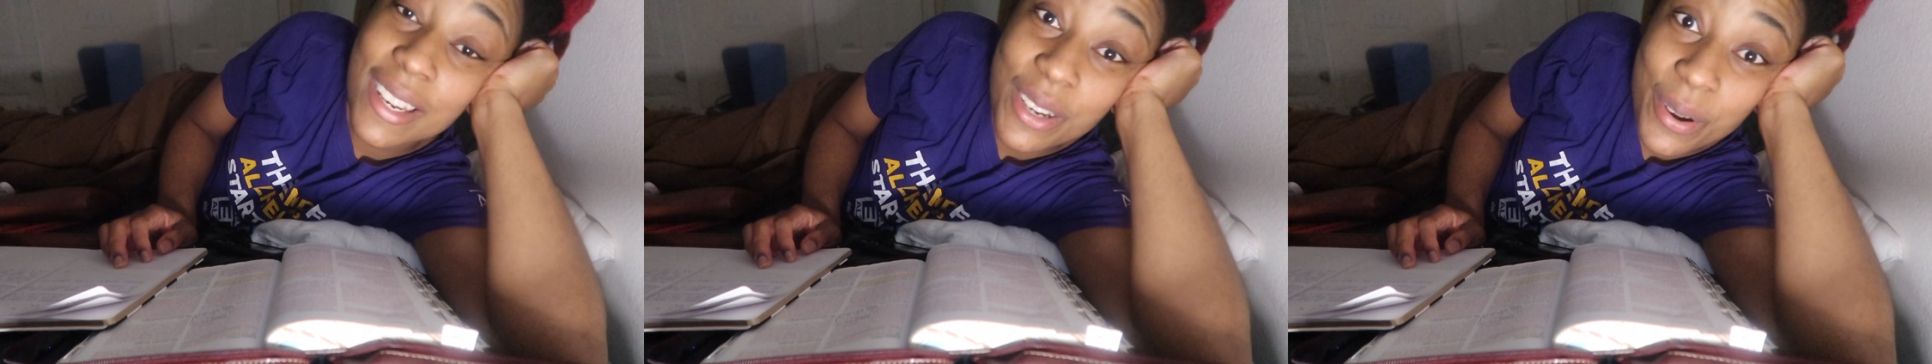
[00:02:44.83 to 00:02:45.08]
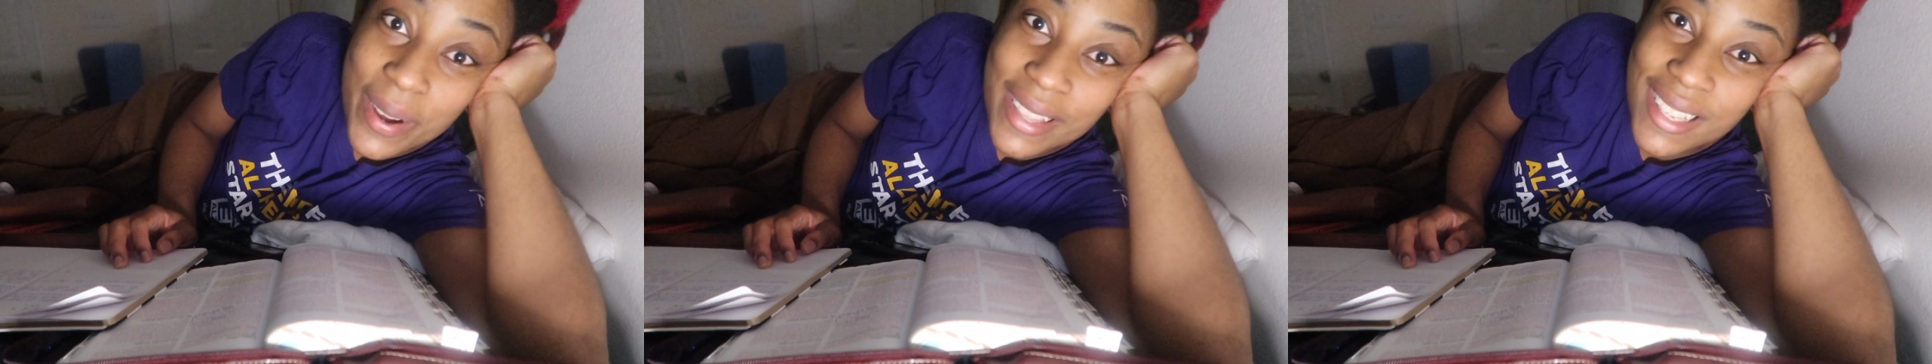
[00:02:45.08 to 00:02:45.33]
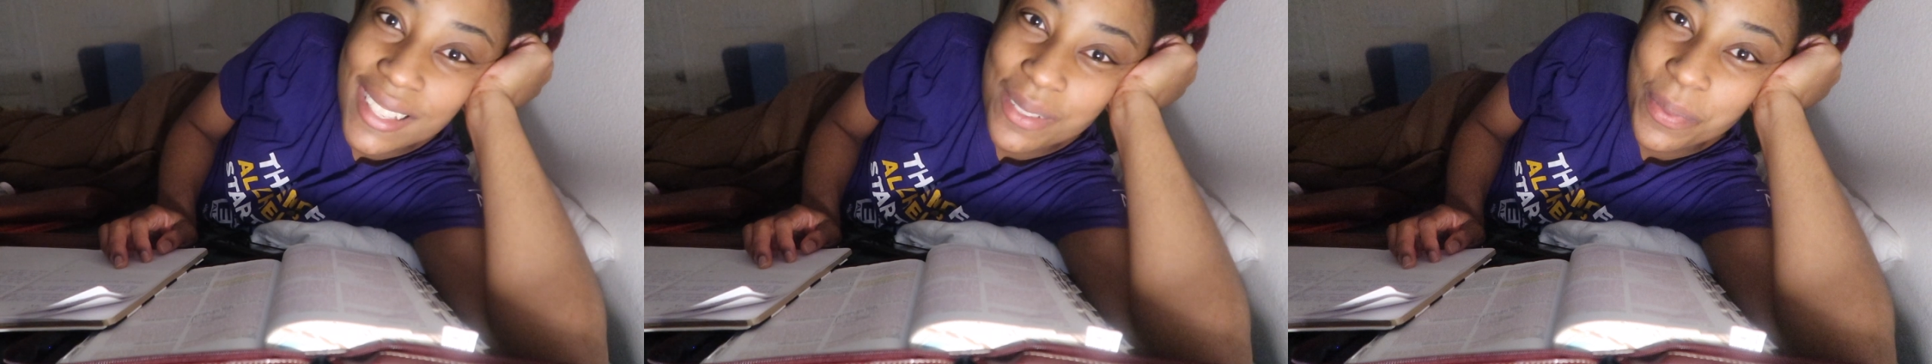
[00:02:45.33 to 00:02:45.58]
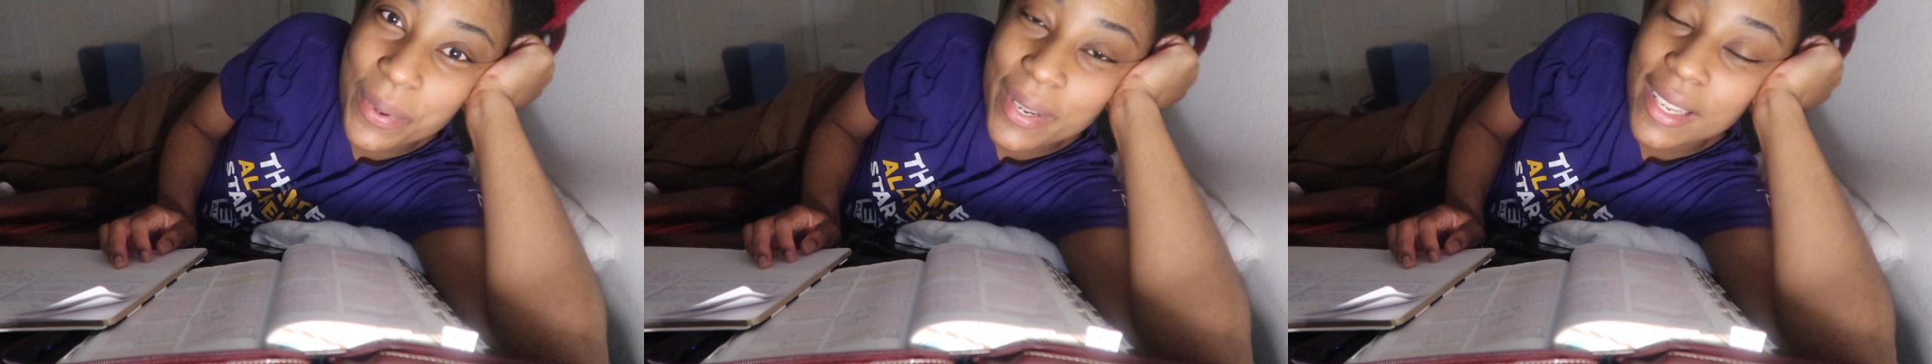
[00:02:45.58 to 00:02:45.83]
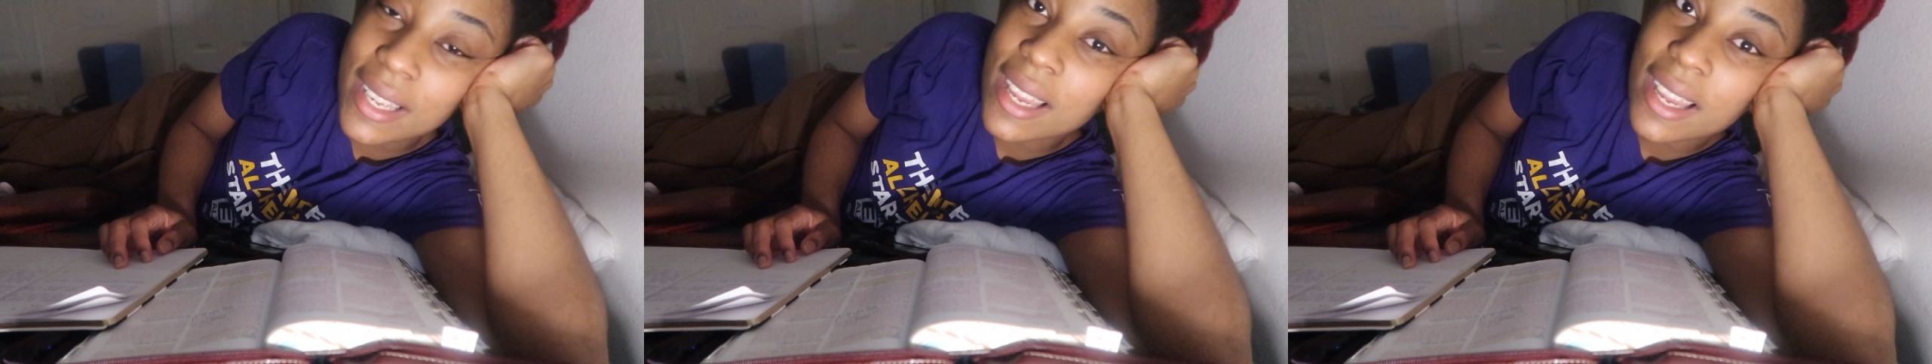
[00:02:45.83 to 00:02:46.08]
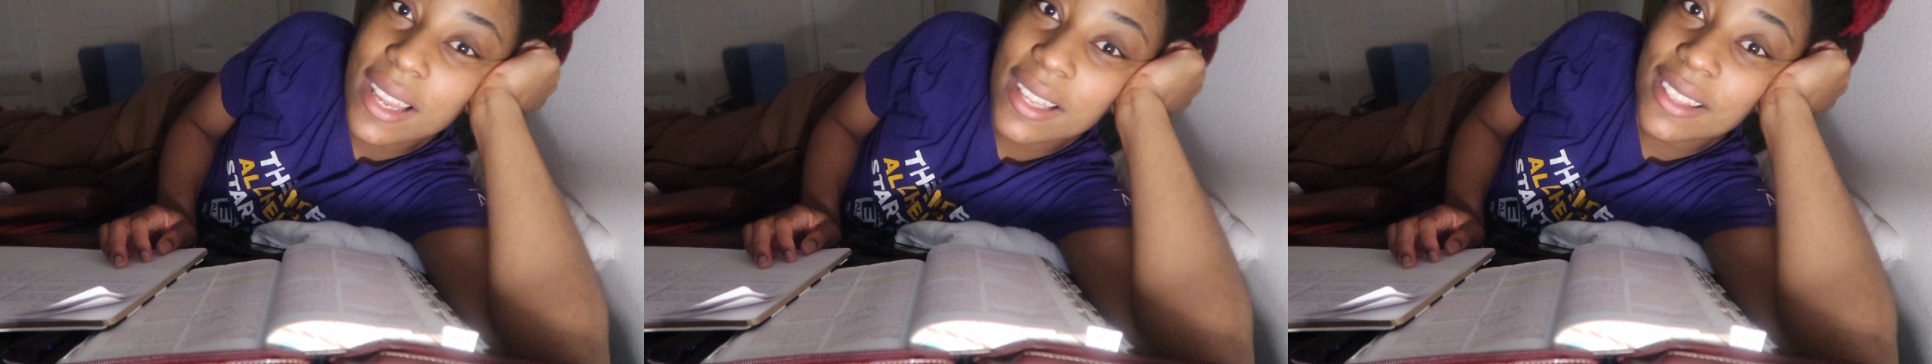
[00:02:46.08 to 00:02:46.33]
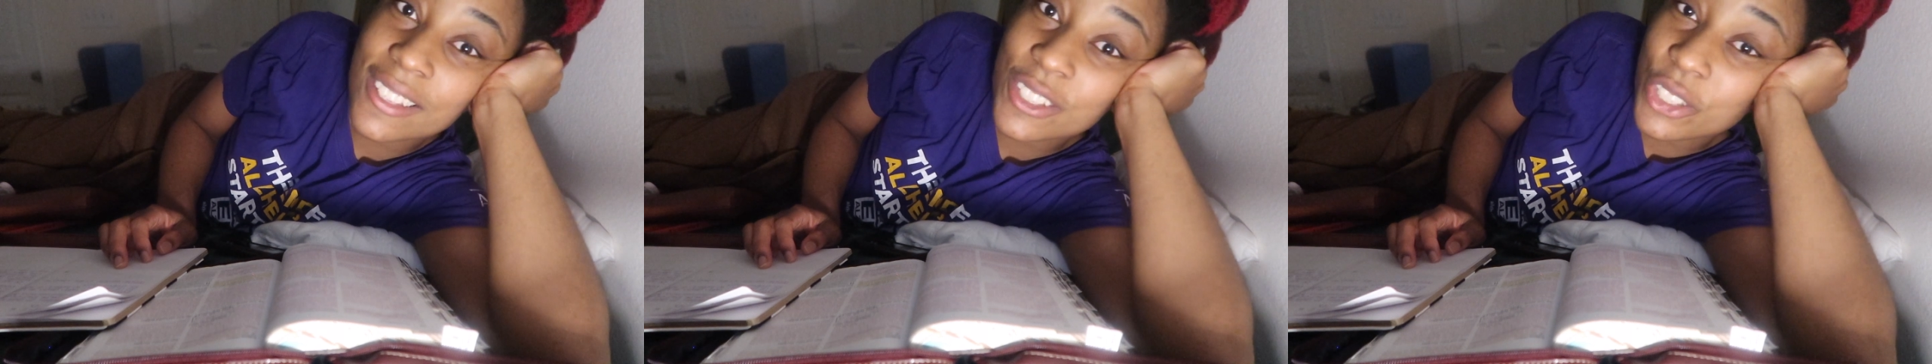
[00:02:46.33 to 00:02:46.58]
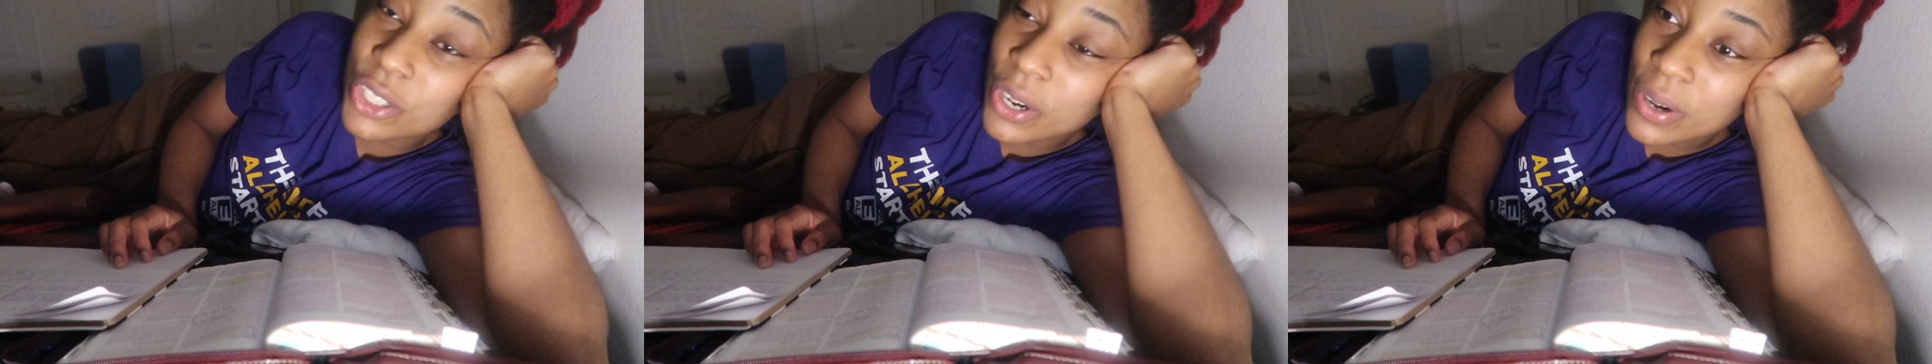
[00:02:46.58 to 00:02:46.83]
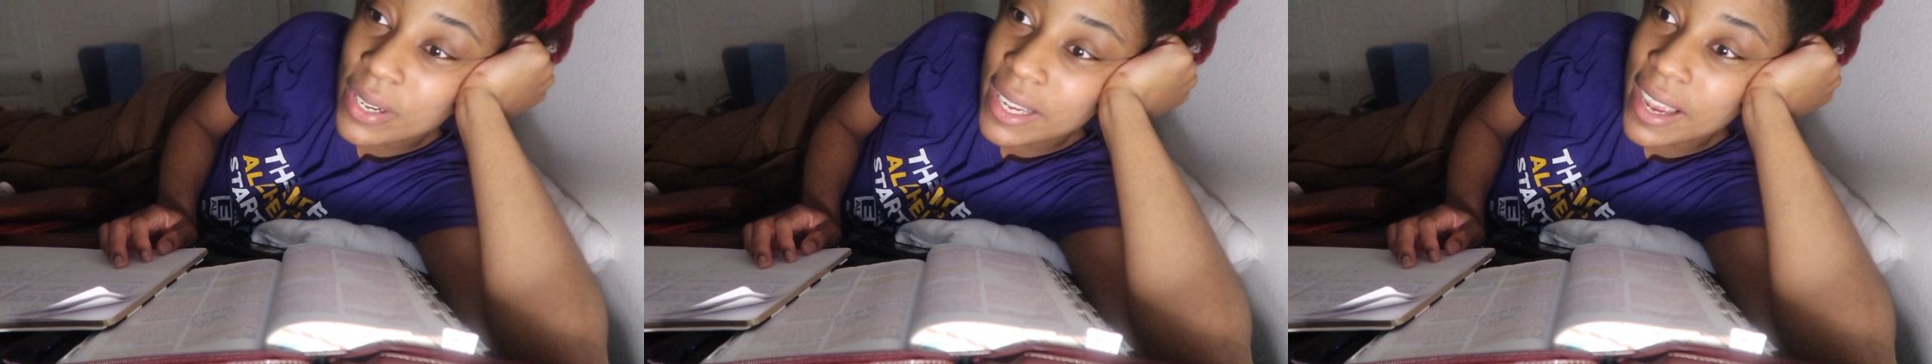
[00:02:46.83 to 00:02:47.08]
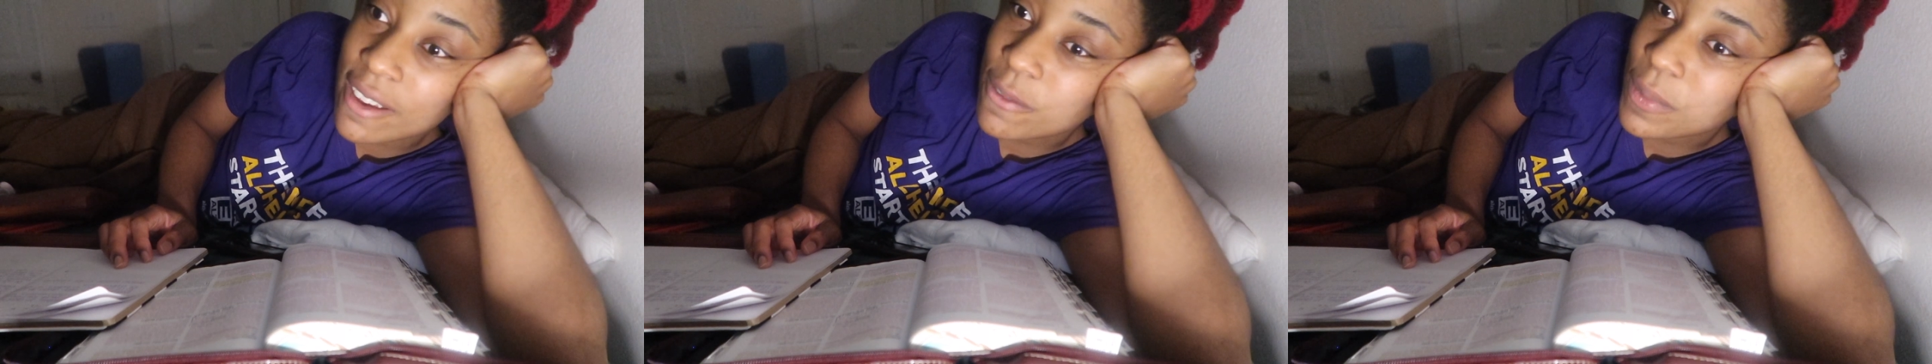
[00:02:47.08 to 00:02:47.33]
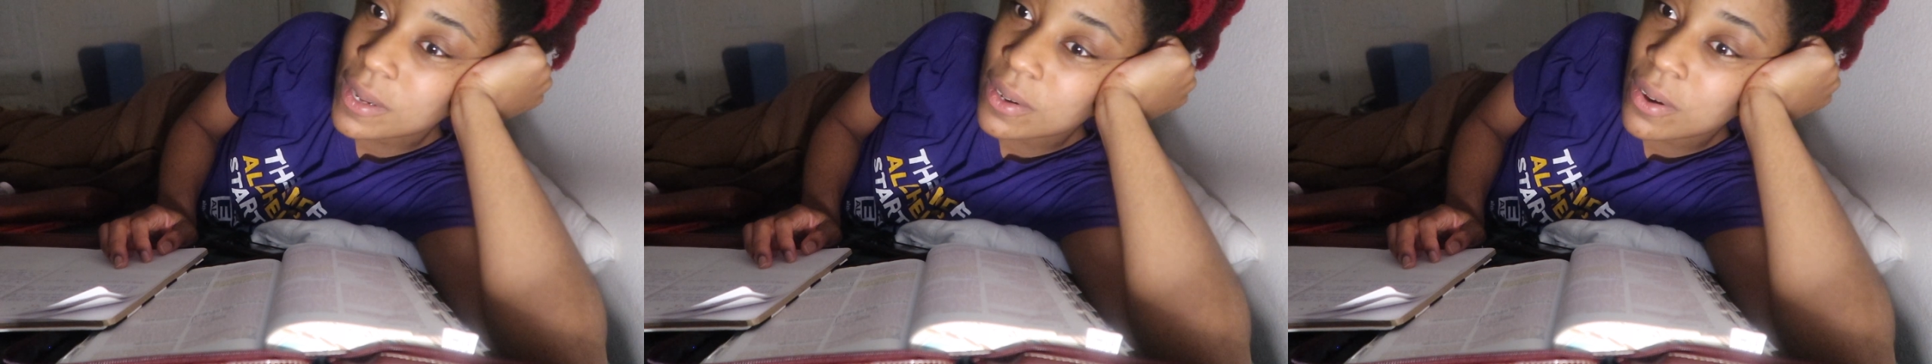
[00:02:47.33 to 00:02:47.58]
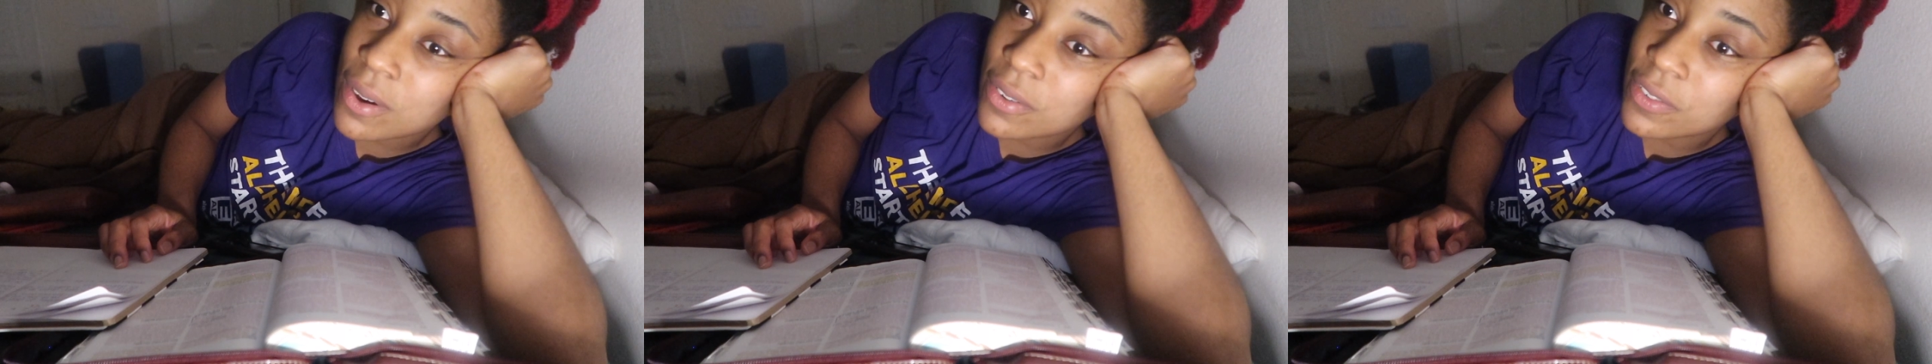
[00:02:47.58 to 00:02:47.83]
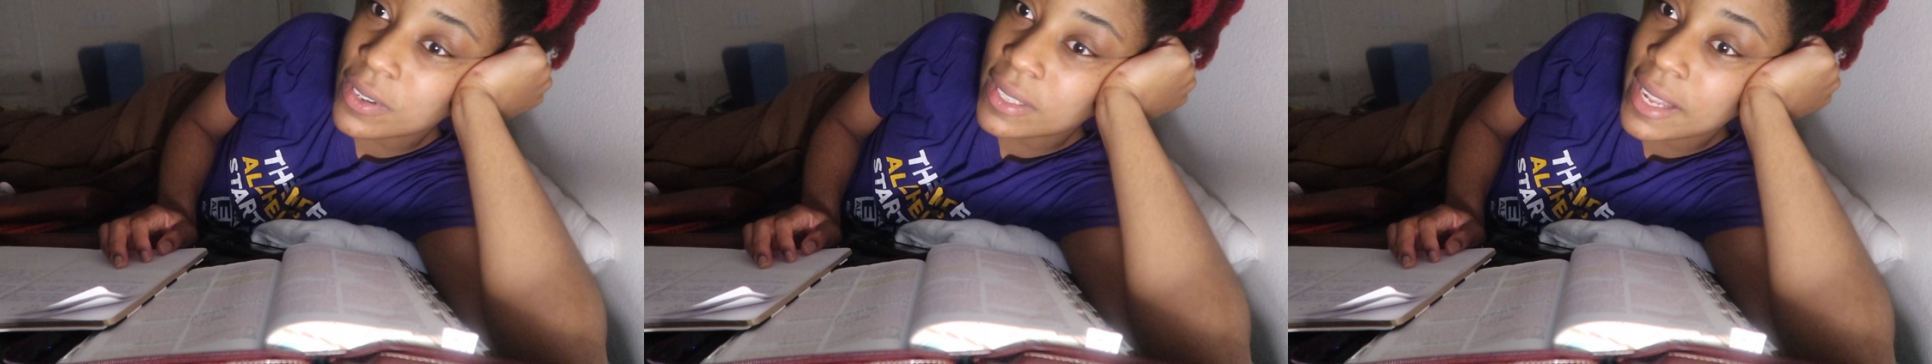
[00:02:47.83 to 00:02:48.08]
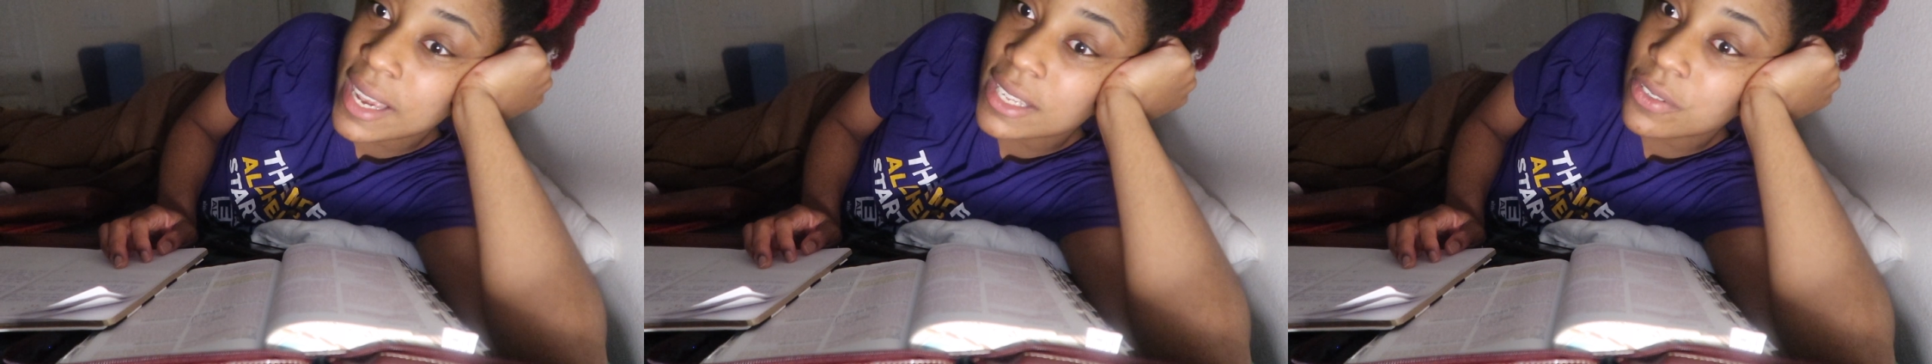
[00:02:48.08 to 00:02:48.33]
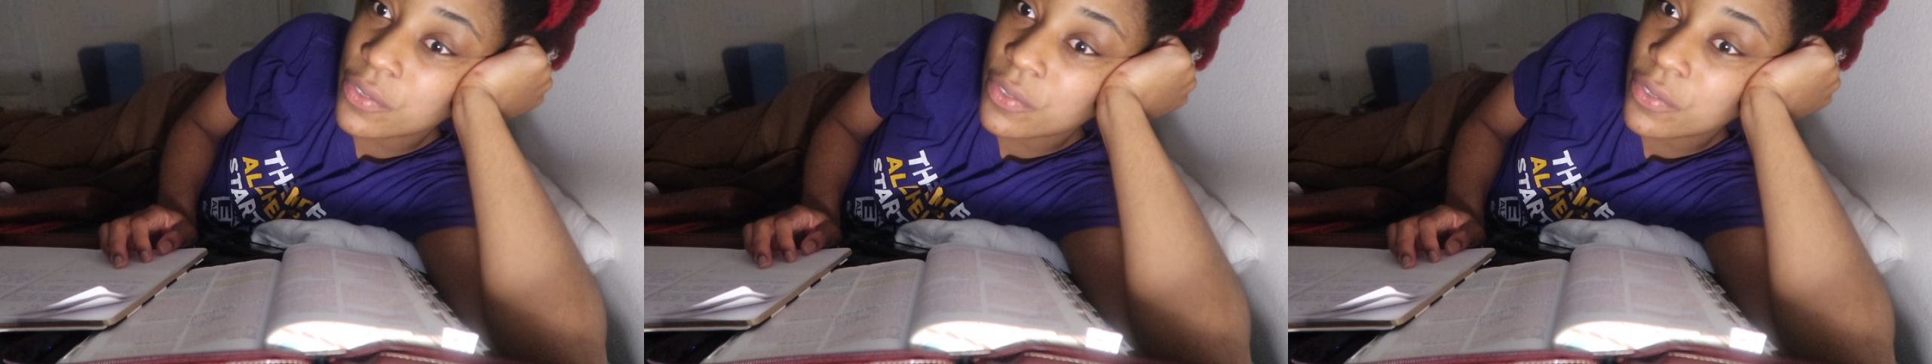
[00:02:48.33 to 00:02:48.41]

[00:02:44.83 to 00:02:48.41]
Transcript: know at this point, this journey I've been on for the last